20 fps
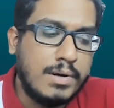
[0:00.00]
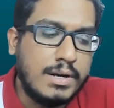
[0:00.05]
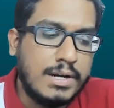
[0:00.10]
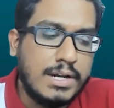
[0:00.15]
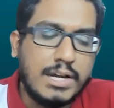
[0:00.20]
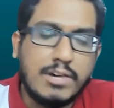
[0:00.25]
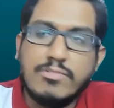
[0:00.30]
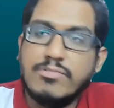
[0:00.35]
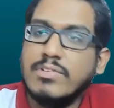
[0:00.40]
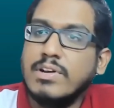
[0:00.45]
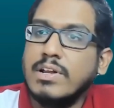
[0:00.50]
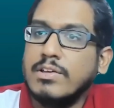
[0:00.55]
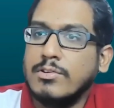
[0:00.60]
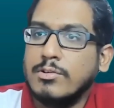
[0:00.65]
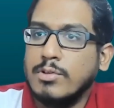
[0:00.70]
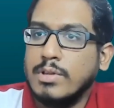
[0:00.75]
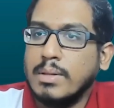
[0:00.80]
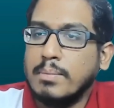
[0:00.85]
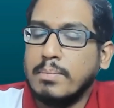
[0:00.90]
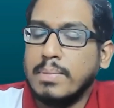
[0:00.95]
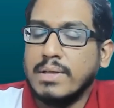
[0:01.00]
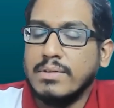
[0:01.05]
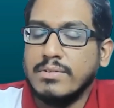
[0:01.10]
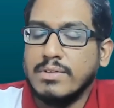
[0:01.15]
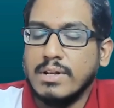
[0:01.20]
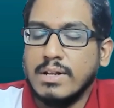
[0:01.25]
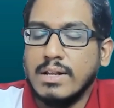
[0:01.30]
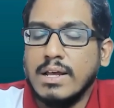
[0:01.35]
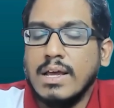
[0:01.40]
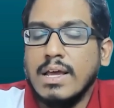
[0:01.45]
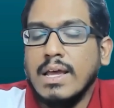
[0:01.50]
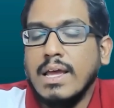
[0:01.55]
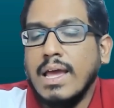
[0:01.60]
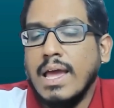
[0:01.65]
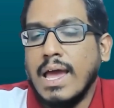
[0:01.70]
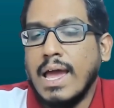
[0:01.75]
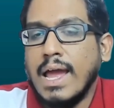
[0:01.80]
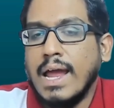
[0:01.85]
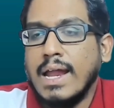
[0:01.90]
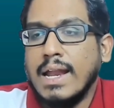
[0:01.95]
toughness to the puzzle,
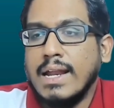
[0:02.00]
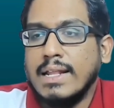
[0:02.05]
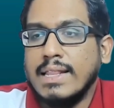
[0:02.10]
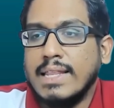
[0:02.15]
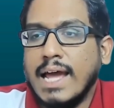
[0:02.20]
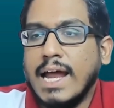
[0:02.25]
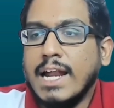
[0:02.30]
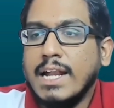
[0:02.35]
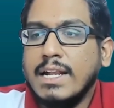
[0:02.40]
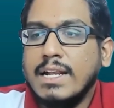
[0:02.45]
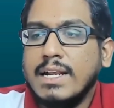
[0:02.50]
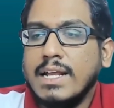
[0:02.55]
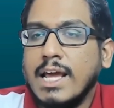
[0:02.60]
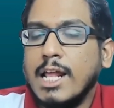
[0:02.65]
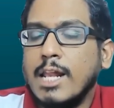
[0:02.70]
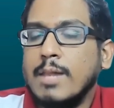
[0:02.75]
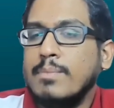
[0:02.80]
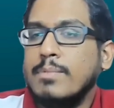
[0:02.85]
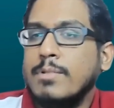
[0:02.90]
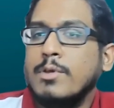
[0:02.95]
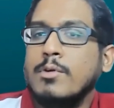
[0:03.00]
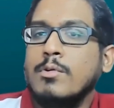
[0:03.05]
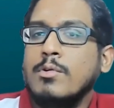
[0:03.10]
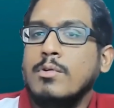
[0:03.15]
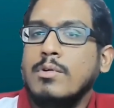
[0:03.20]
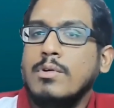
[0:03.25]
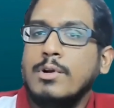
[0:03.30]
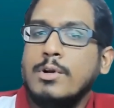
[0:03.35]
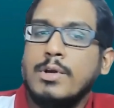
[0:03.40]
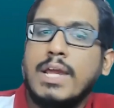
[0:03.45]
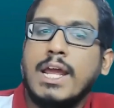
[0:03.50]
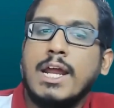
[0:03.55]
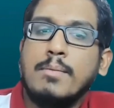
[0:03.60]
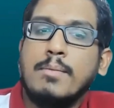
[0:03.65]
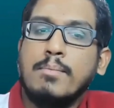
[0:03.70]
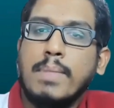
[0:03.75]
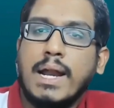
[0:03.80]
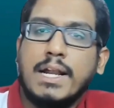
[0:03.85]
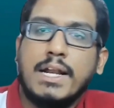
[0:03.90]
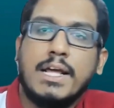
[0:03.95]
and that helps you to
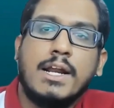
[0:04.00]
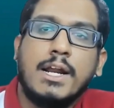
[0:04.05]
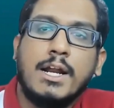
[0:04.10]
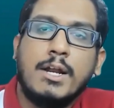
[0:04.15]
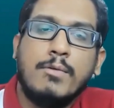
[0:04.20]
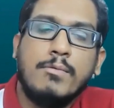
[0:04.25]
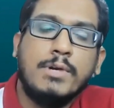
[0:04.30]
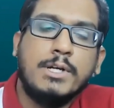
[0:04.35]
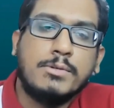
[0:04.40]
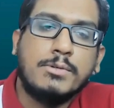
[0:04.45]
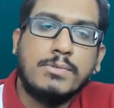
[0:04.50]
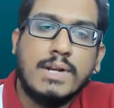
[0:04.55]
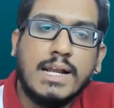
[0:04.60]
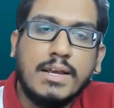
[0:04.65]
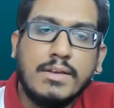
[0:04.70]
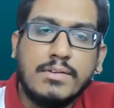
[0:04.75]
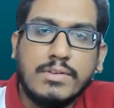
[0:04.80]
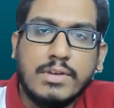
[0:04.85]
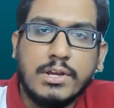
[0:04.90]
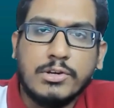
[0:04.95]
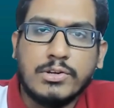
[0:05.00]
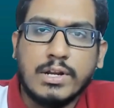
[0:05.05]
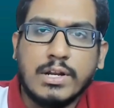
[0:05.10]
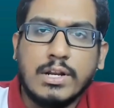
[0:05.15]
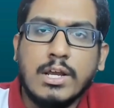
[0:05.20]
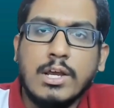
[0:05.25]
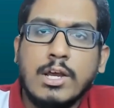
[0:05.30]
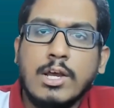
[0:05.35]
get better at visualization.